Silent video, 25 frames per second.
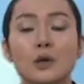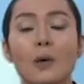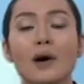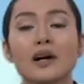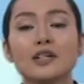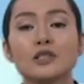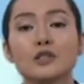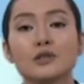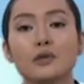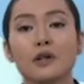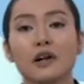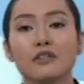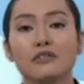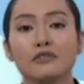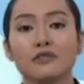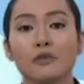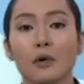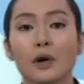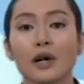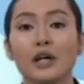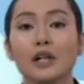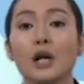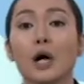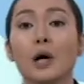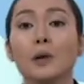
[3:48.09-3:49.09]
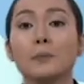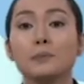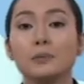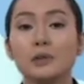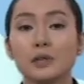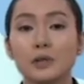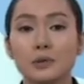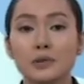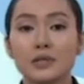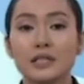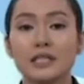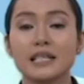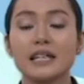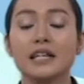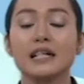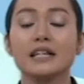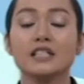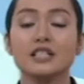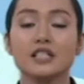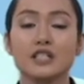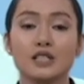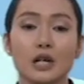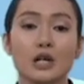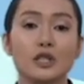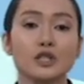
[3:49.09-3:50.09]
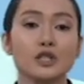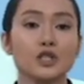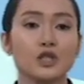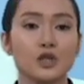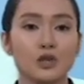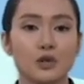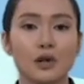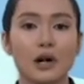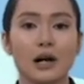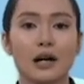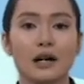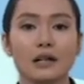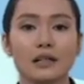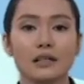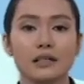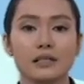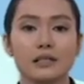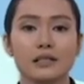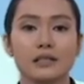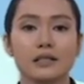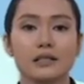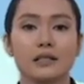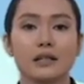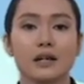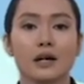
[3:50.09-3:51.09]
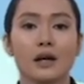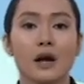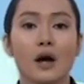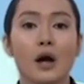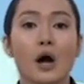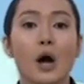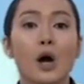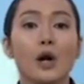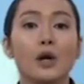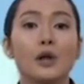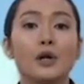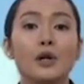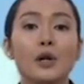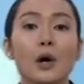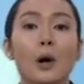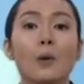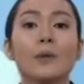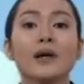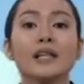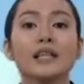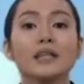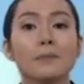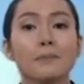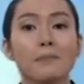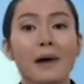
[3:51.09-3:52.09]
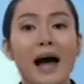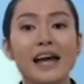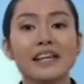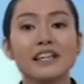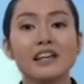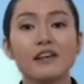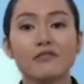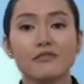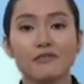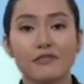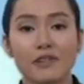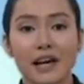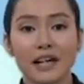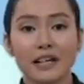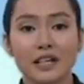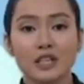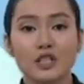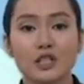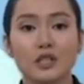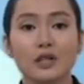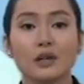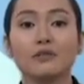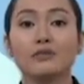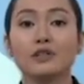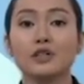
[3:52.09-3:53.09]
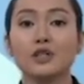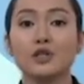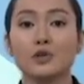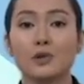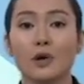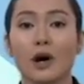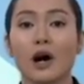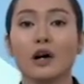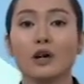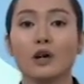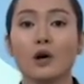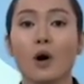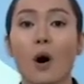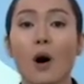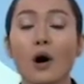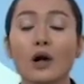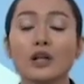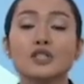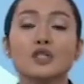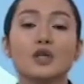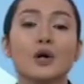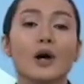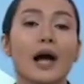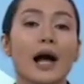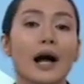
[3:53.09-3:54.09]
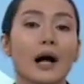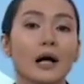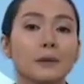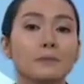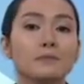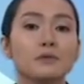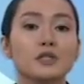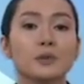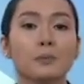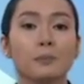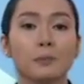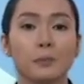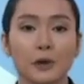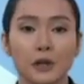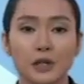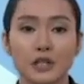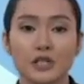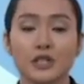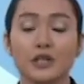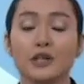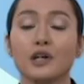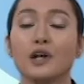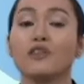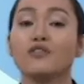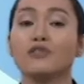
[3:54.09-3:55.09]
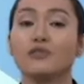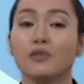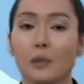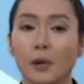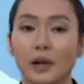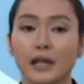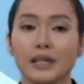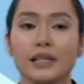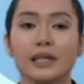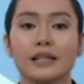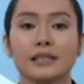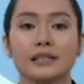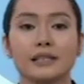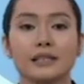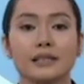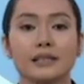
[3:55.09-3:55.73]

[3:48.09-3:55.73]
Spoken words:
as to avoid abusing such drugs. Knowing the bad effects of a drug also helps a person avoid it.